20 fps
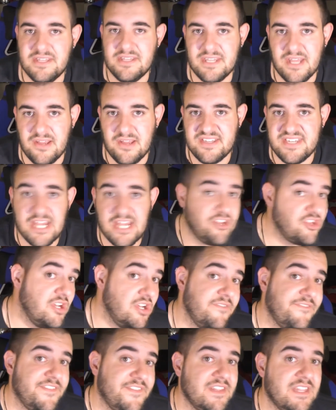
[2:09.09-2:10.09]
So stay
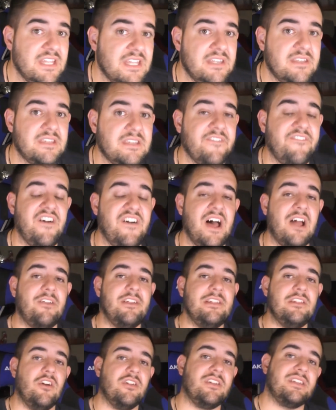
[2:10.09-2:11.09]
tuned for the
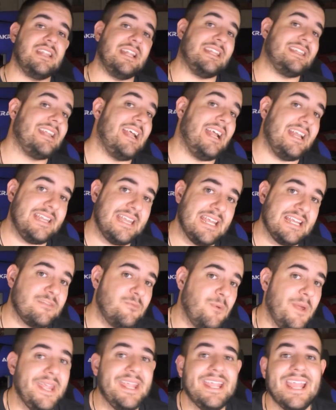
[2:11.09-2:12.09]
safari locks that's coming next
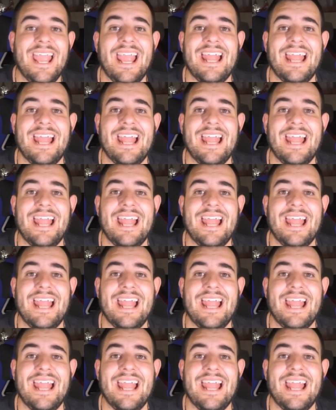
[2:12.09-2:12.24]
week.